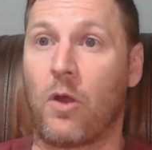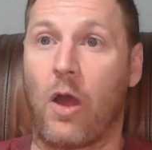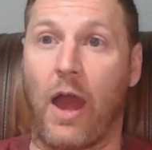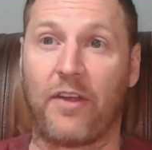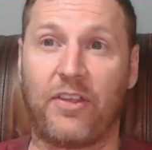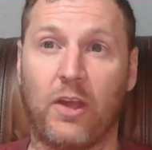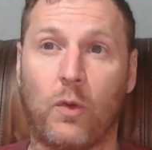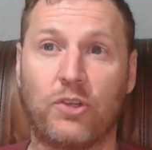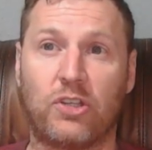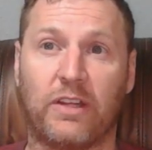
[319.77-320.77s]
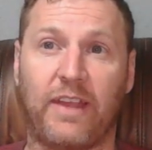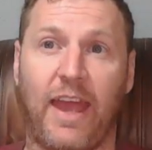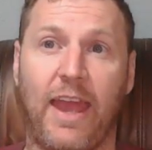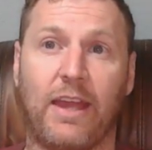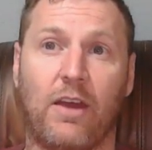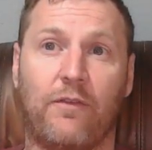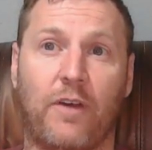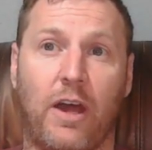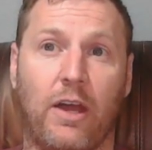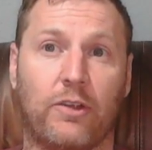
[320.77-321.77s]
I think once you get the hang of
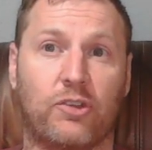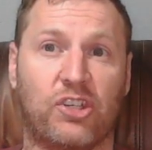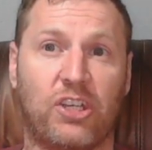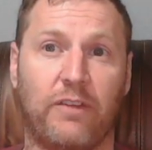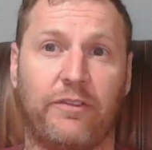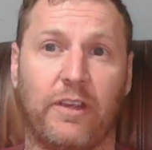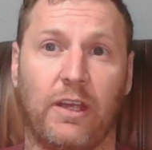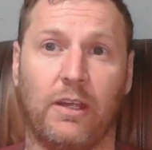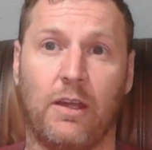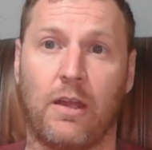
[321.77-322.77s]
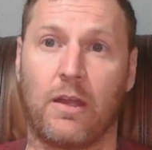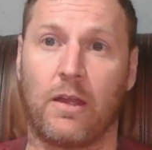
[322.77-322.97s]
uh, shifting,